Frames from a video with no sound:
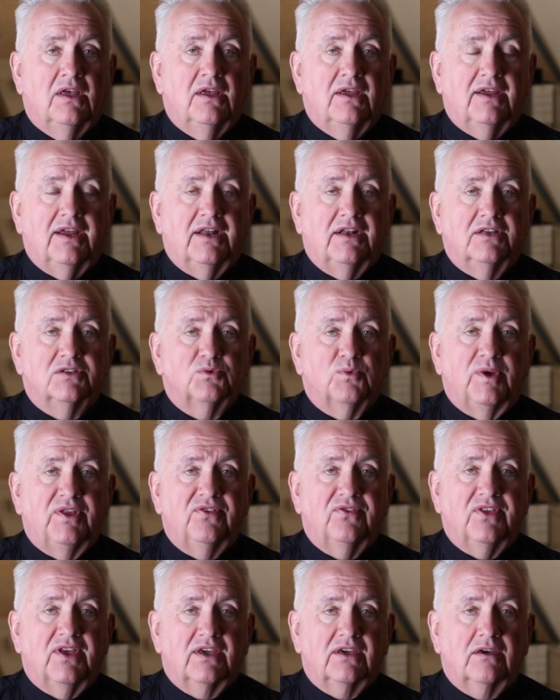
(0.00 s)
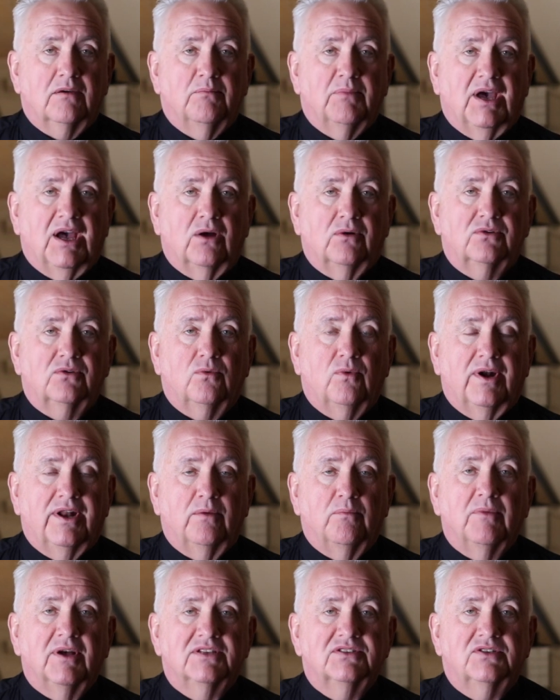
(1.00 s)
And as we think about what it
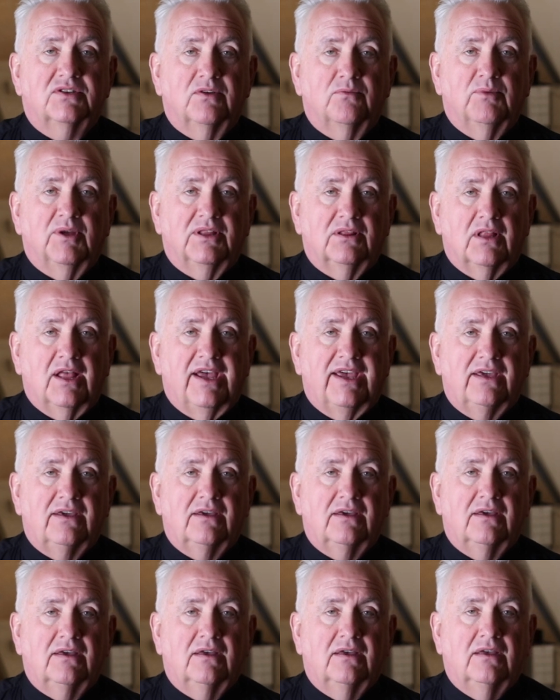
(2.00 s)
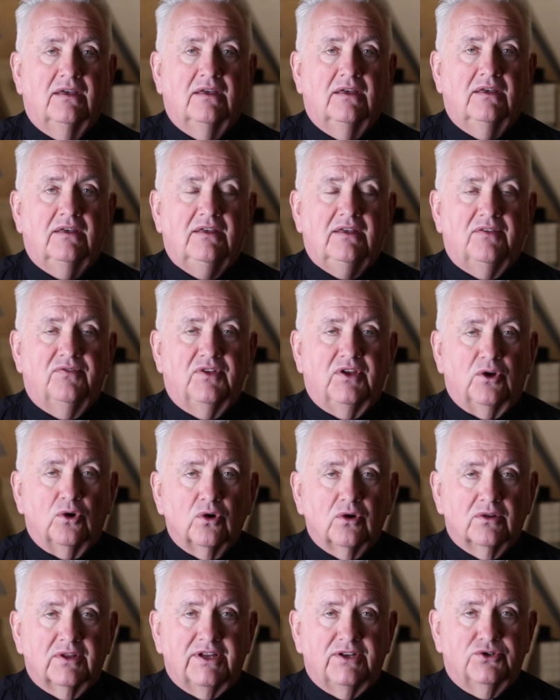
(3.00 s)
must have been like in the
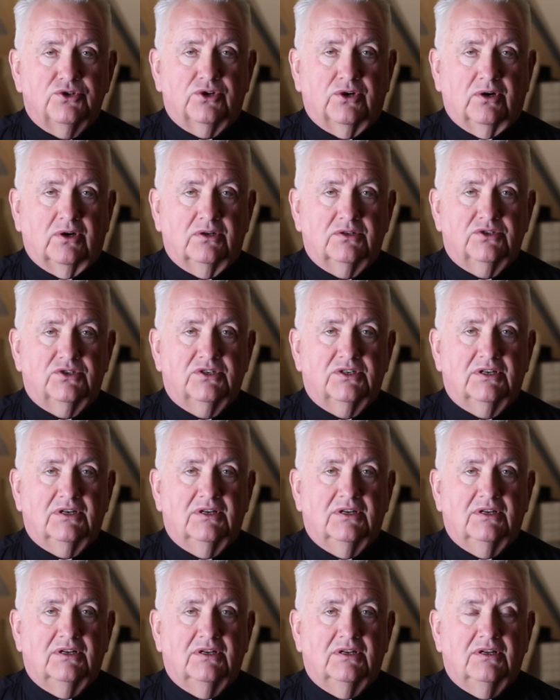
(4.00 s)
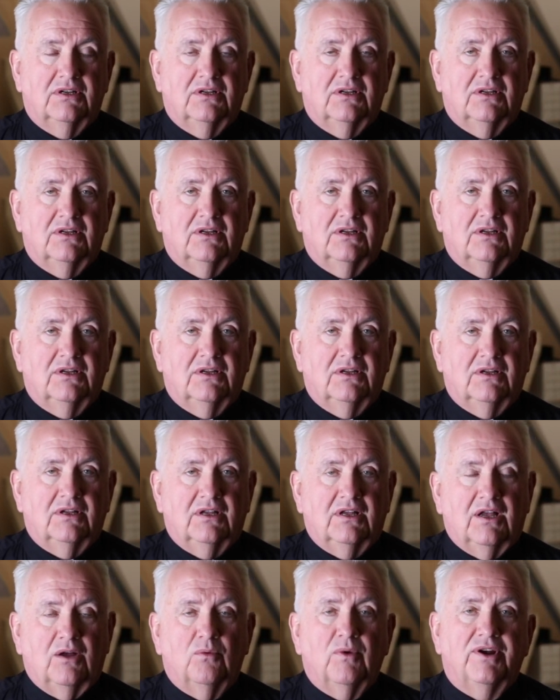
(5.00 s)
early church,
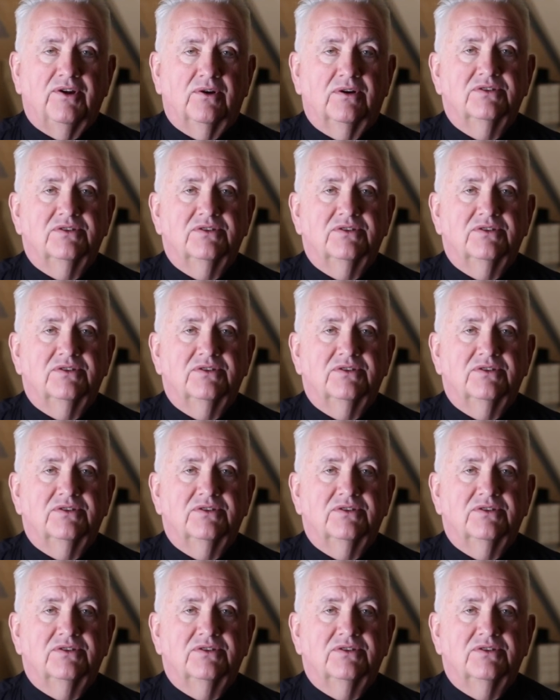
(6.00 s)
I wonder